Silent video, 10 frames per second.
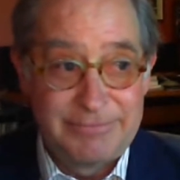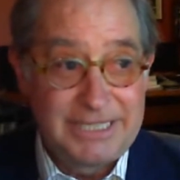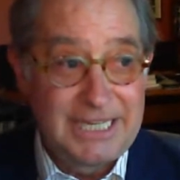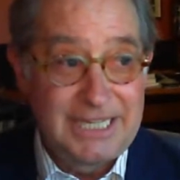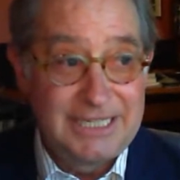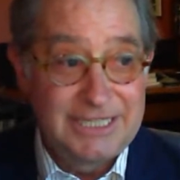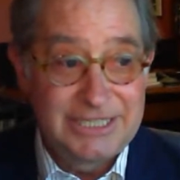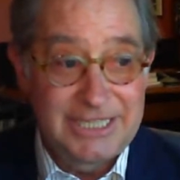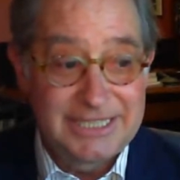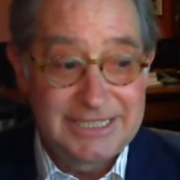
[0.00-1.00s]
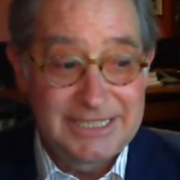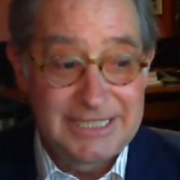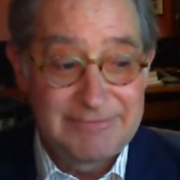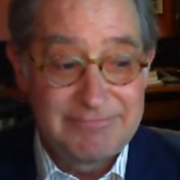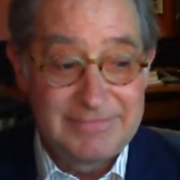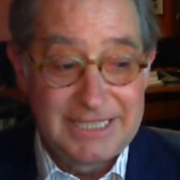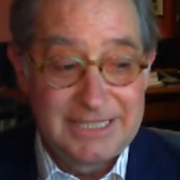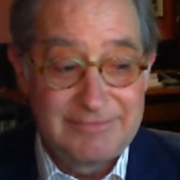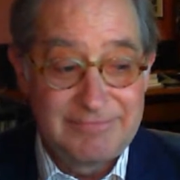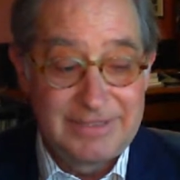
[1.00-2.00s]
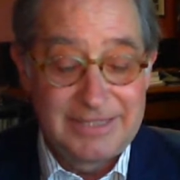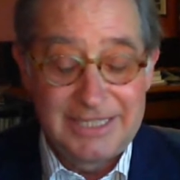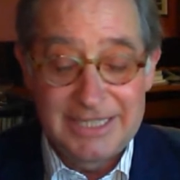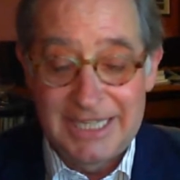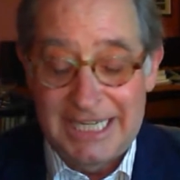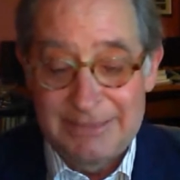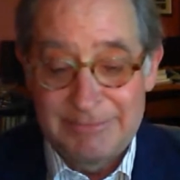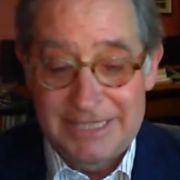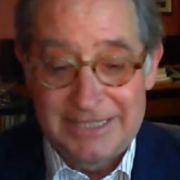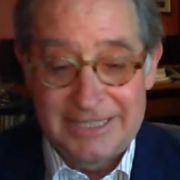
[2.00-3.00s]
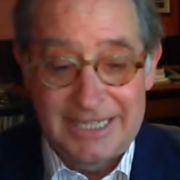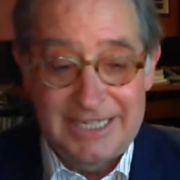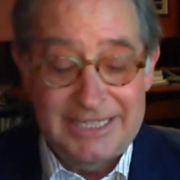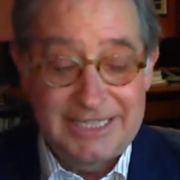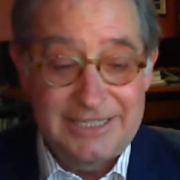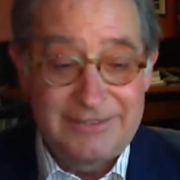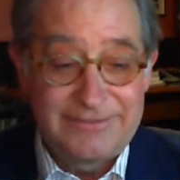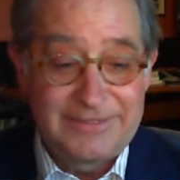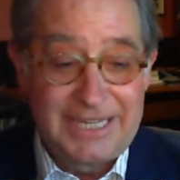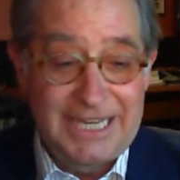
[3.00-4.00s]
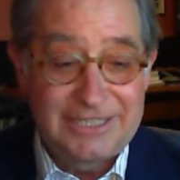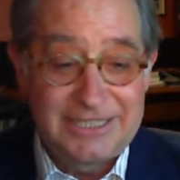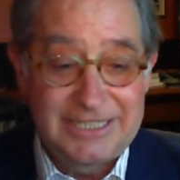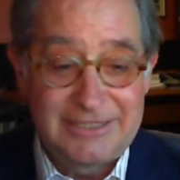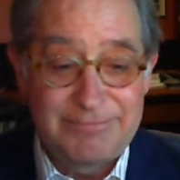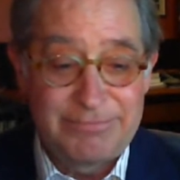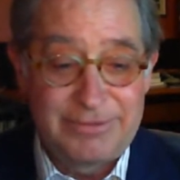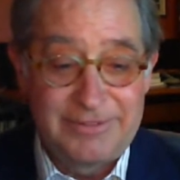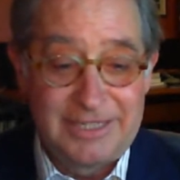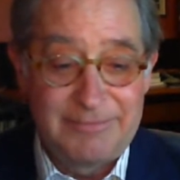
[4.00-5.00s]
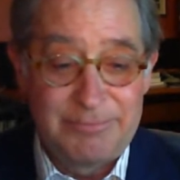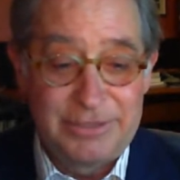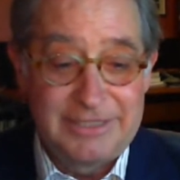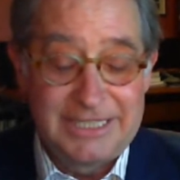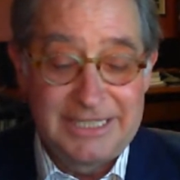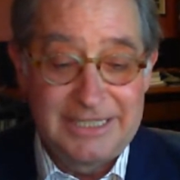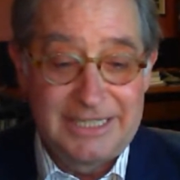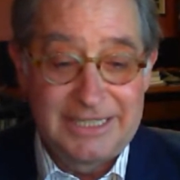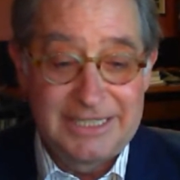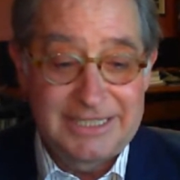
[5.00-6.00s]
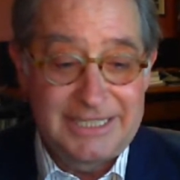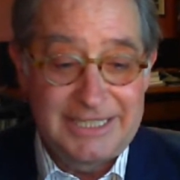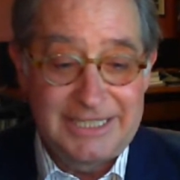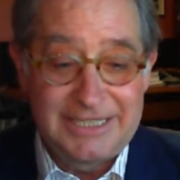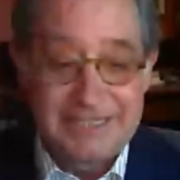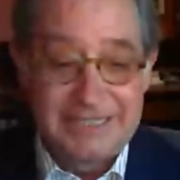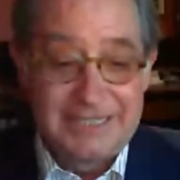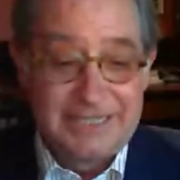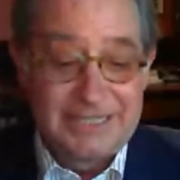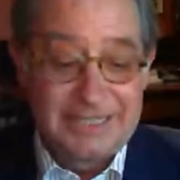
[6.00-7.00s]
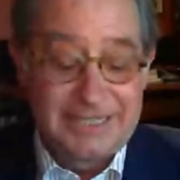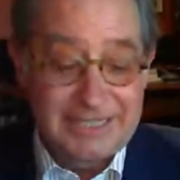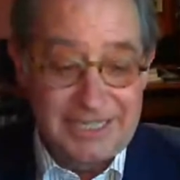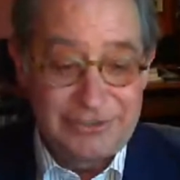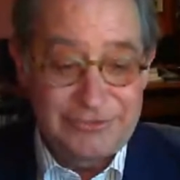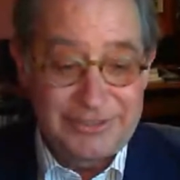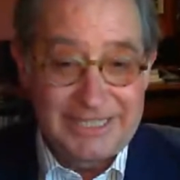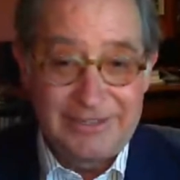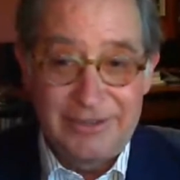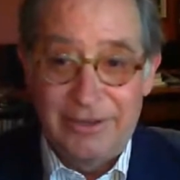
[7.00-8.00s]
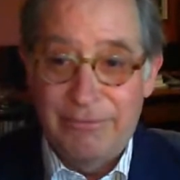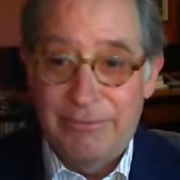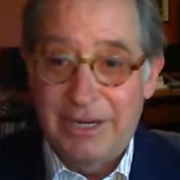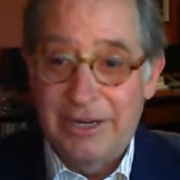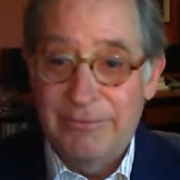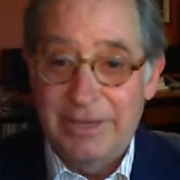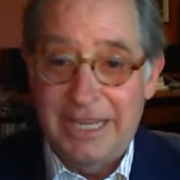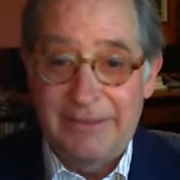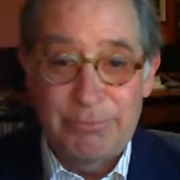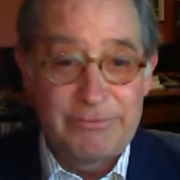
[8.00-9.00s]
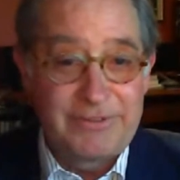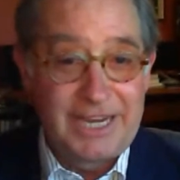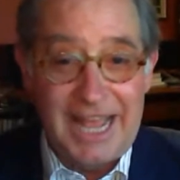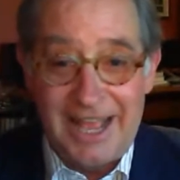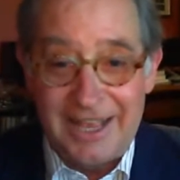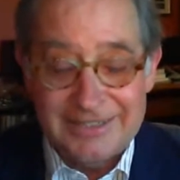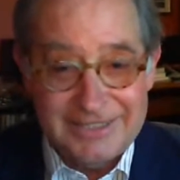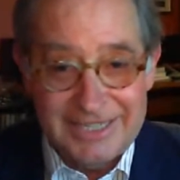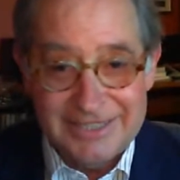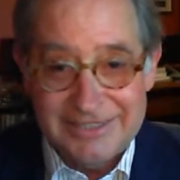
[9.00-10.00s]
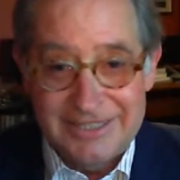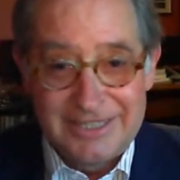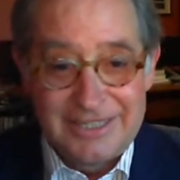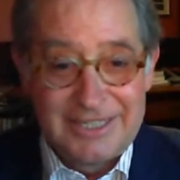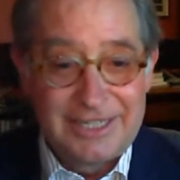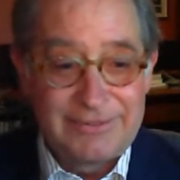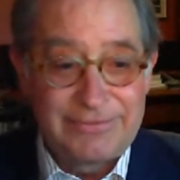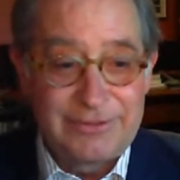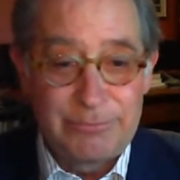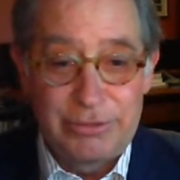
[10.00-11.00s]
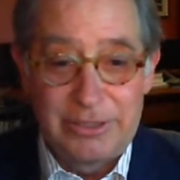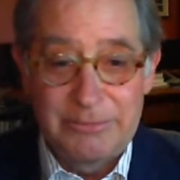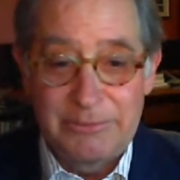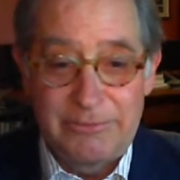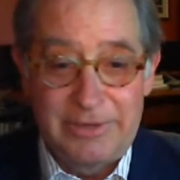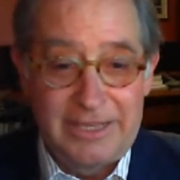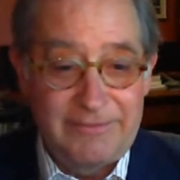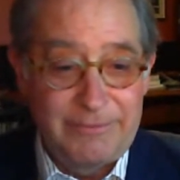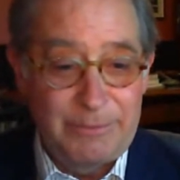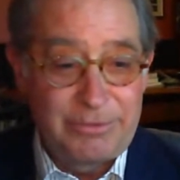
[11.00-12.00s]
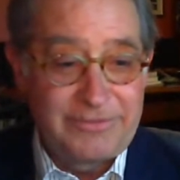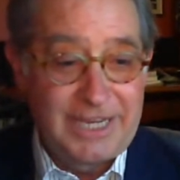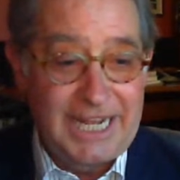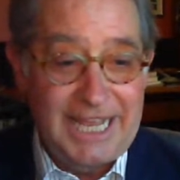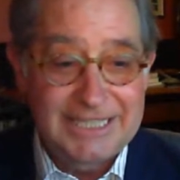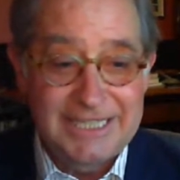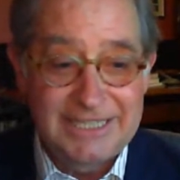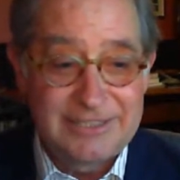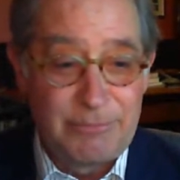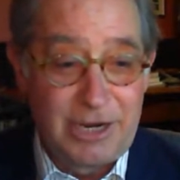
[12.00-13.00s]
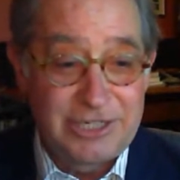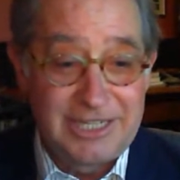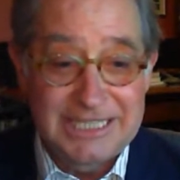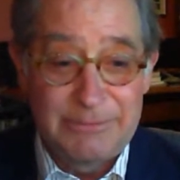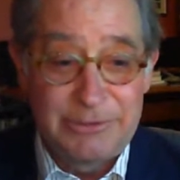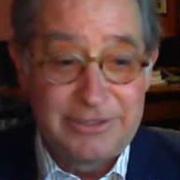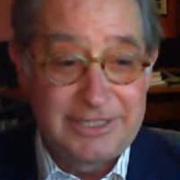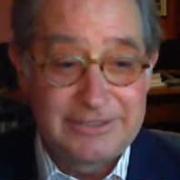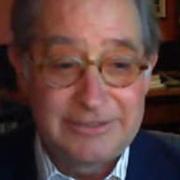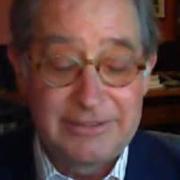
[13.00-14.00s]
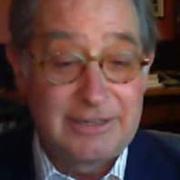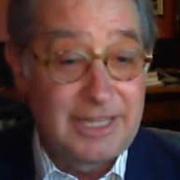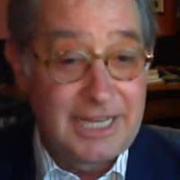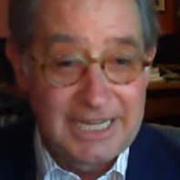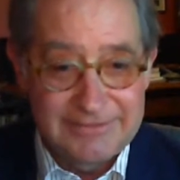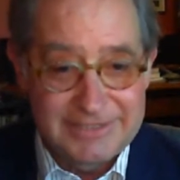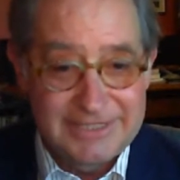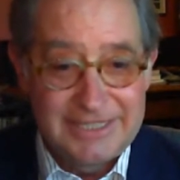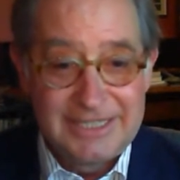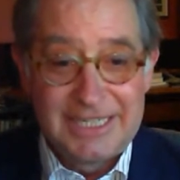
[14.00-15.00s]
beyond just the economy, the idea of actually building the cities of the country where we provide access for employment. We provide access to marginalized communities to their lives.